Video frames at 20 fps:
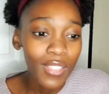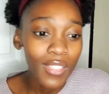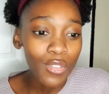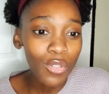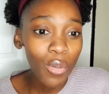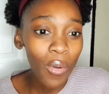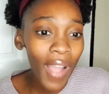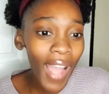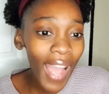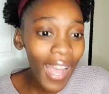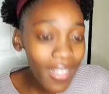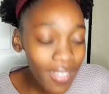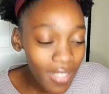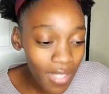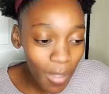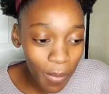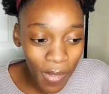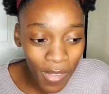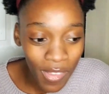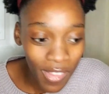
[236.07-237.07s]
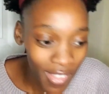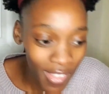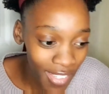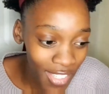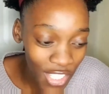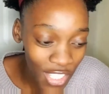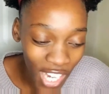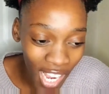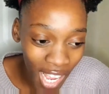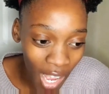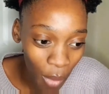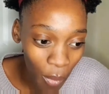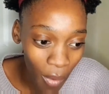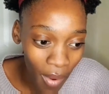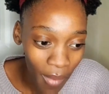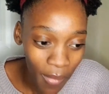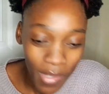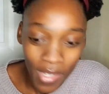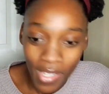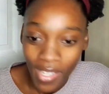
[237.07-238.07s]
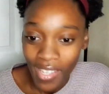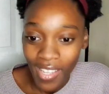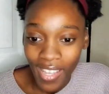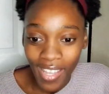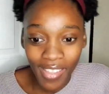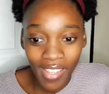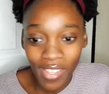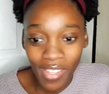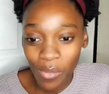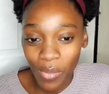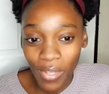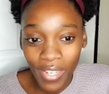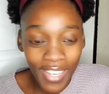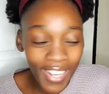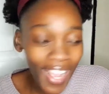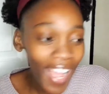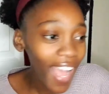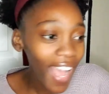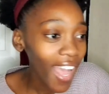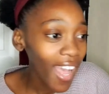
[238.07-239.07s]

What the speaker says: So I asked about the shower, and then they were like,